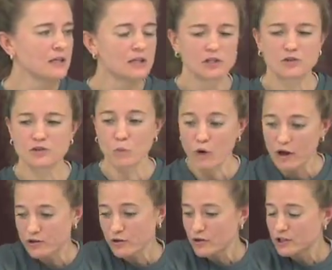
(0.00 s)

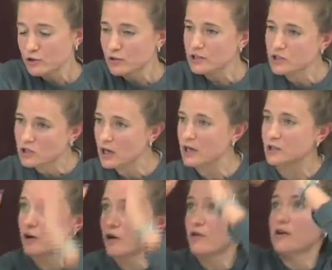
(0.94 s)
so that you can
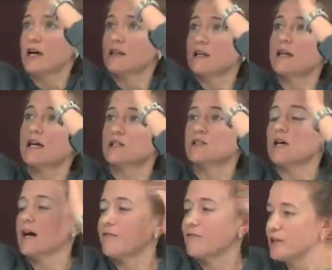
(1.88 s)
judge whether or not the next
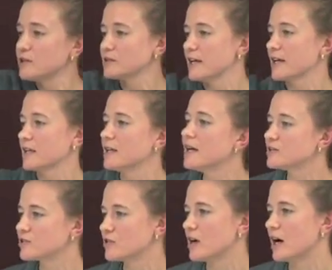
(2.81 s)
shot feels like a
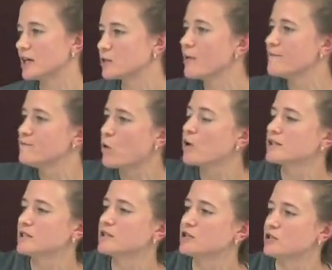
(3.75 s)
yes or not. So it
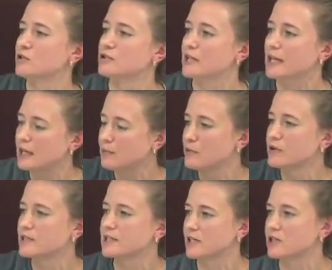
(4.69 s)
forces you to keep your
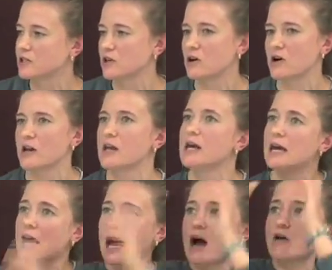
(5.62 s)
attention on
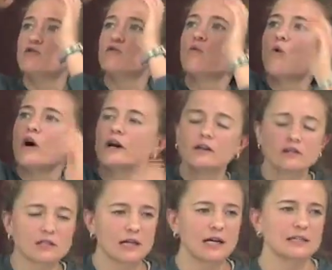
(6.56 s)
how you want your
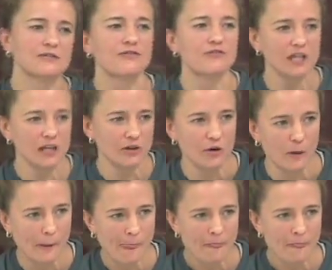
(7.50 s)
shot to feel.